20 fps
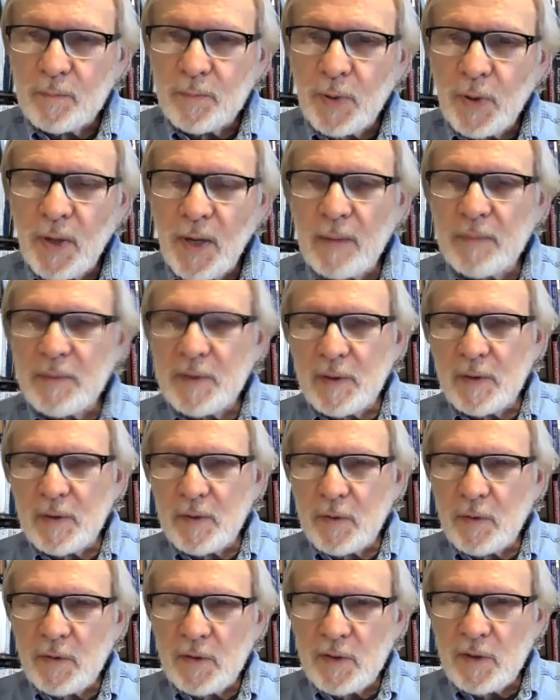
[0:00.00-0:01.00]
Perhaps there,
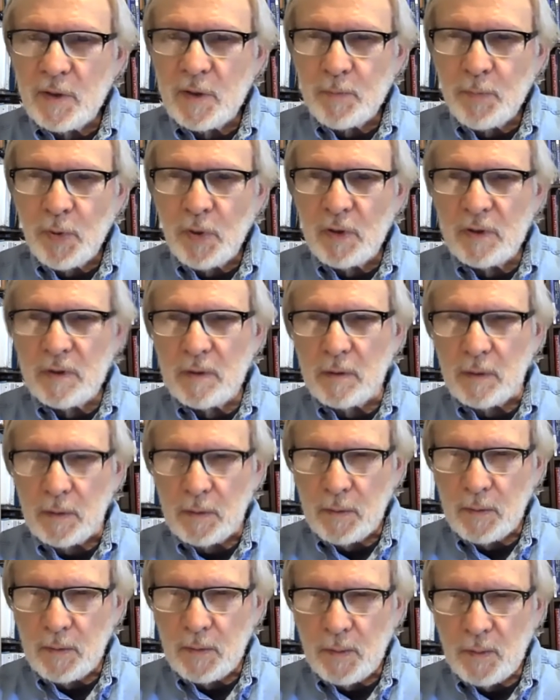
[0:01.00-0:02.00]
there's this person
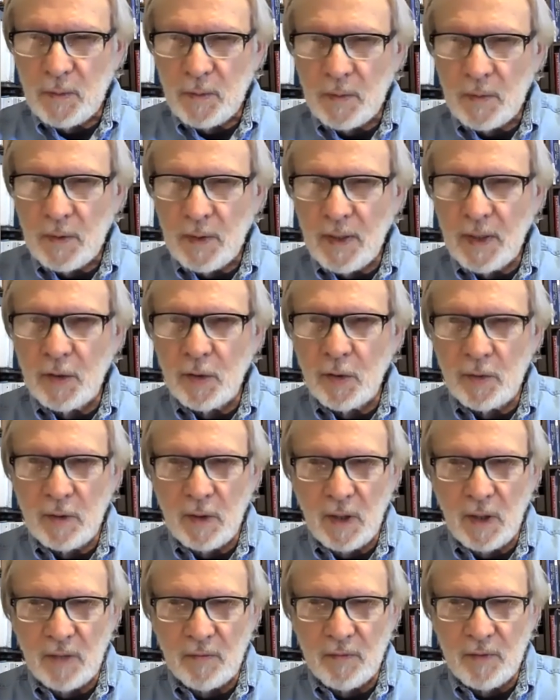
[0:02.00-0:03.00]
in your
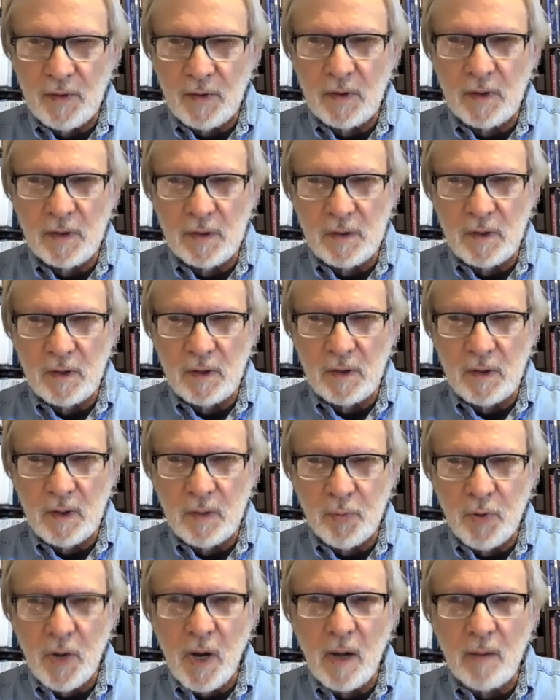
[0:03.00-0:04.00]
life that is a, a
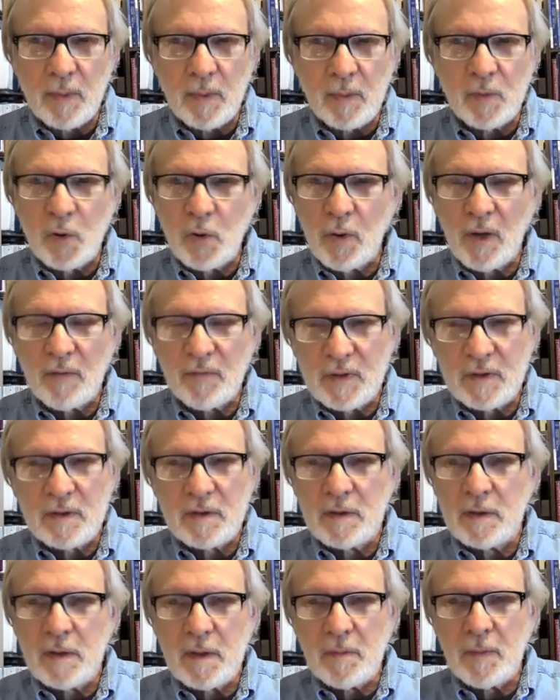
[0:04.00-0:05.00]
problem. You have to
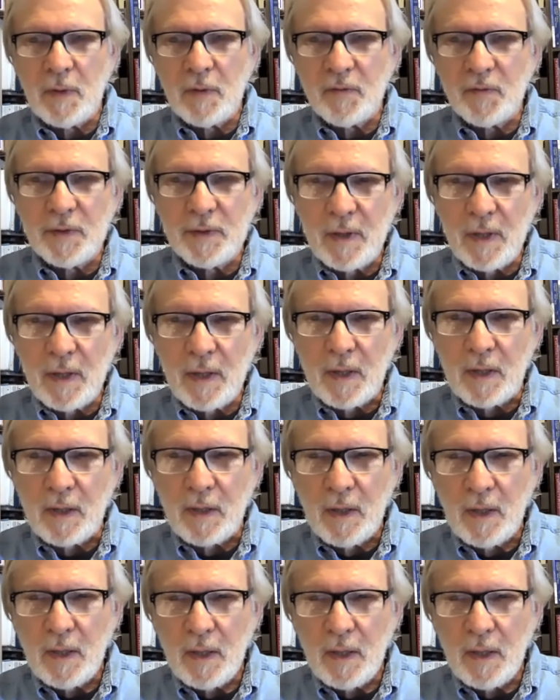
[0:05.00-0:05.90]
see them every day,